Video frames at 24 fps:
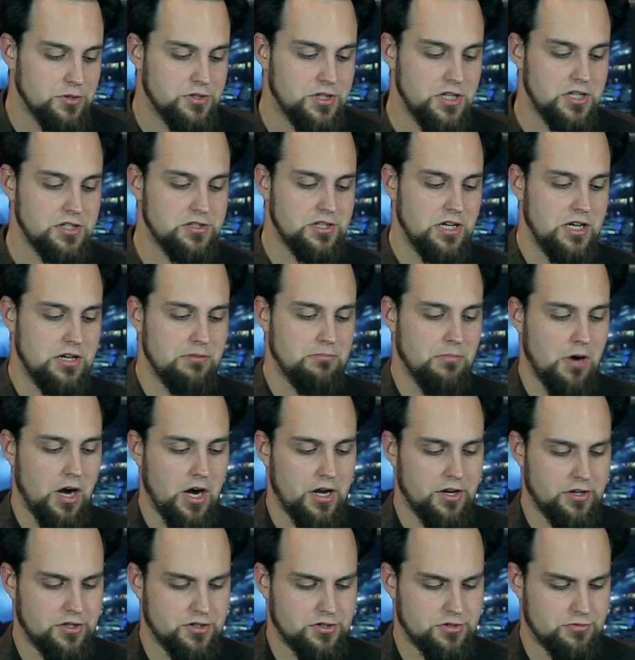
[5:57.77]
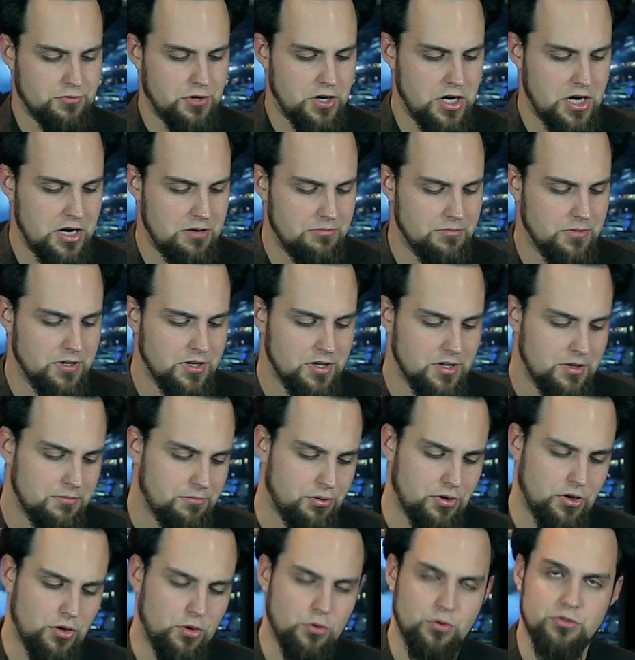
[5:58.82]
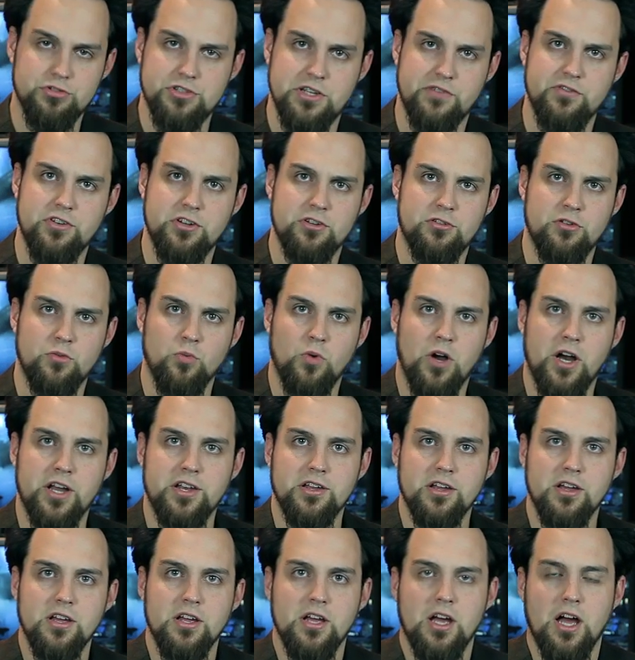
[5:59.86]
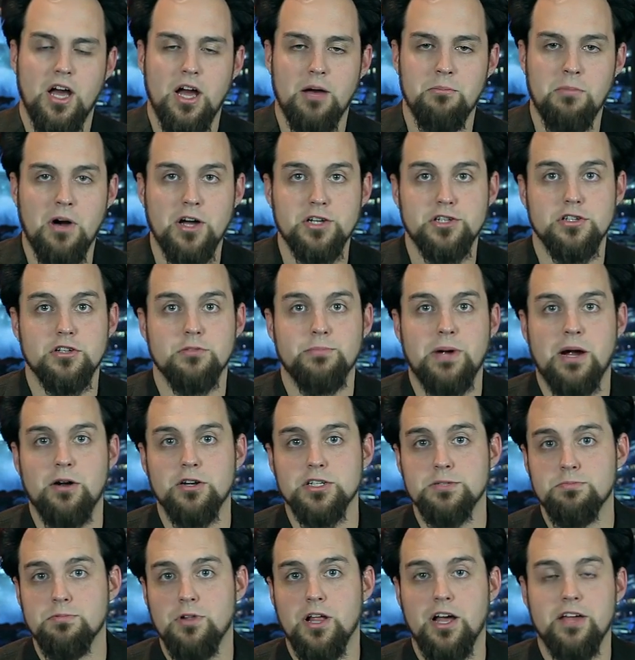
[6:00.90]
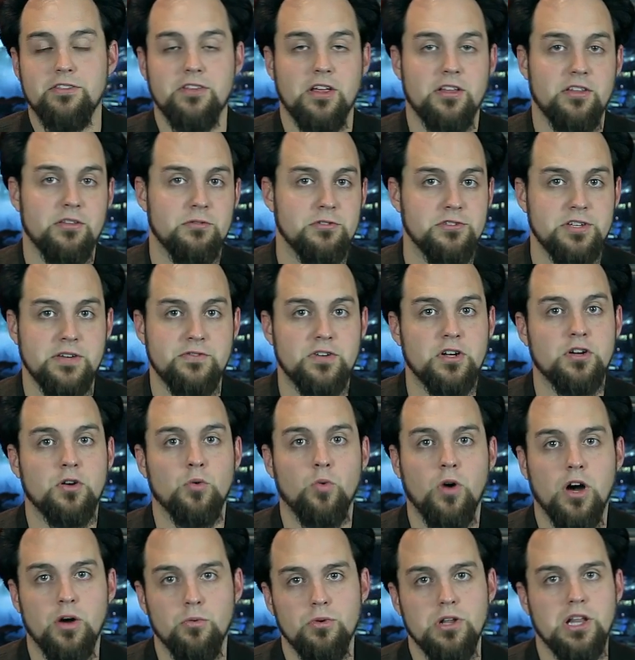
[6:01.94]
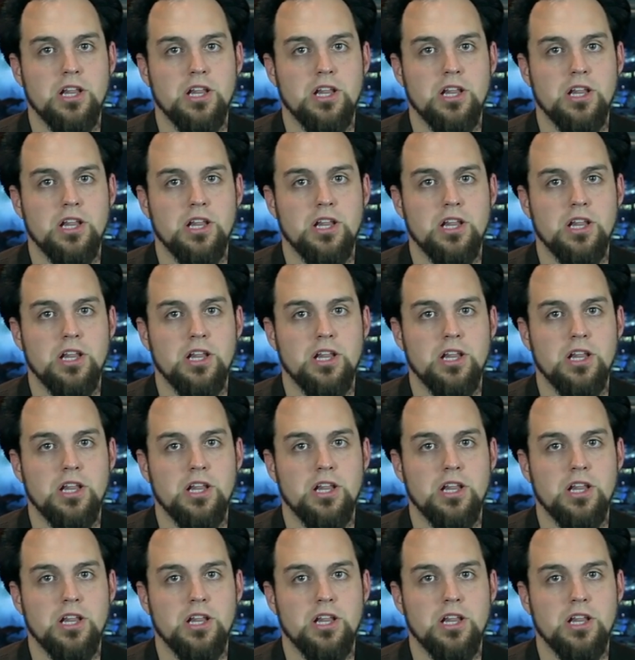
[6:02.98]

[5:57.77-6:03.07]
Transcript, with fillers: OCZ Mod Extreme Pro 700-watt modular power supply. Now, 700-watt